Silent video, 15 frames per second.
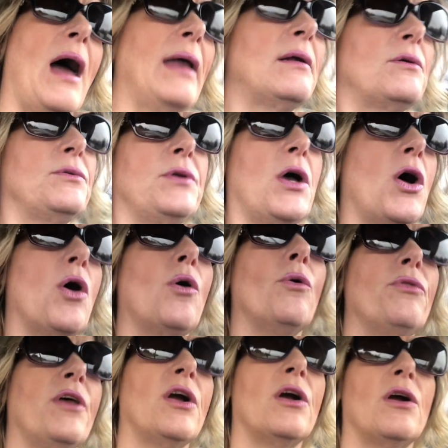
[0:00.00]
don't
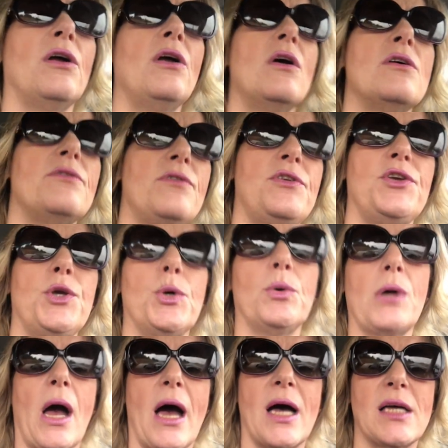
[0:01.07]
know. You
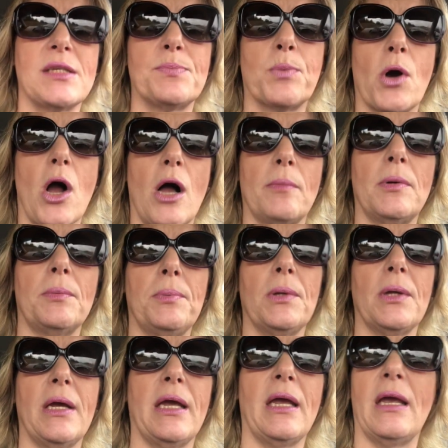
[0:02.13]
guys
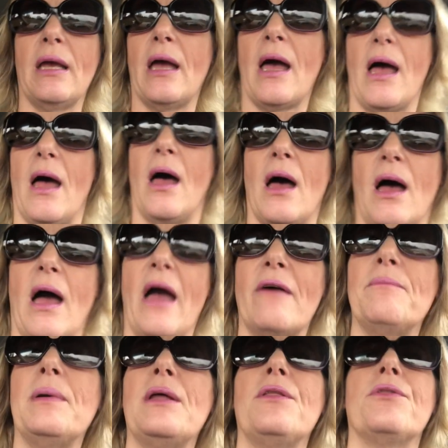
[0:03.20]
probably
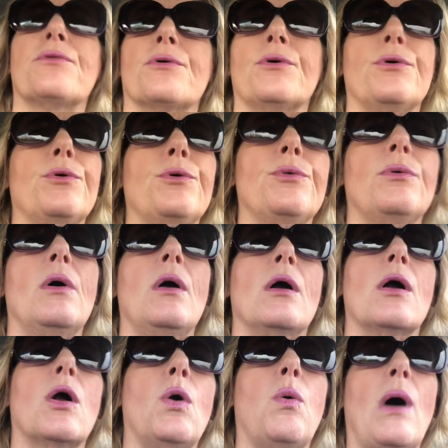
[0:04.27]
have been through
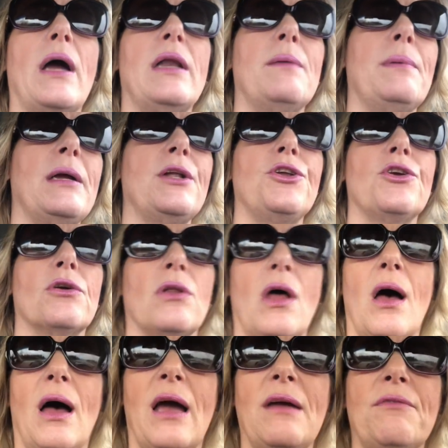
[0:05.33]
quite a bit in your
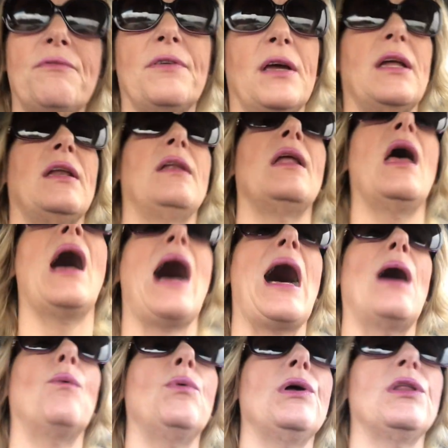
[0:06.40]
life, and
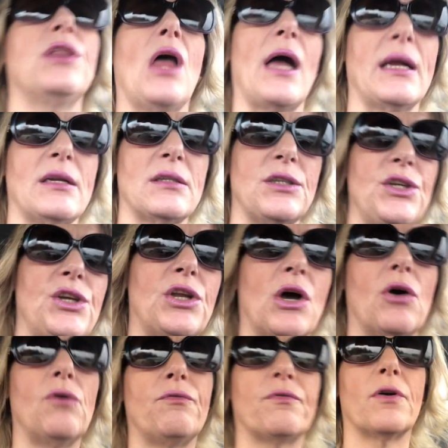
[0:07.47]
I would like,
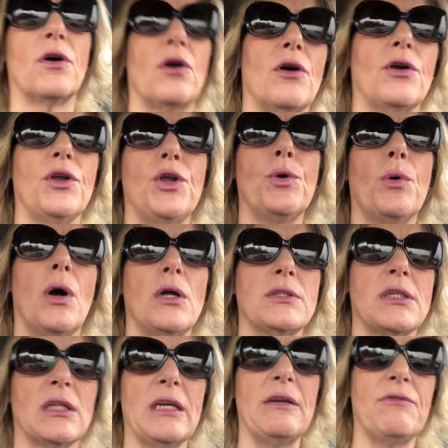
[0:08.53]
for you all
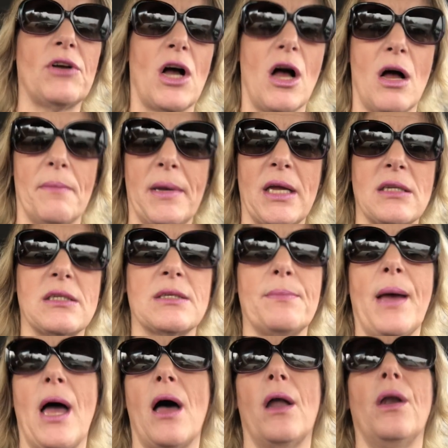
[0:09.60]
to leave comments
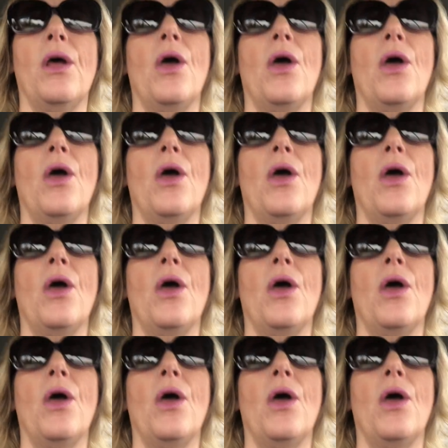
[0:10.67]
about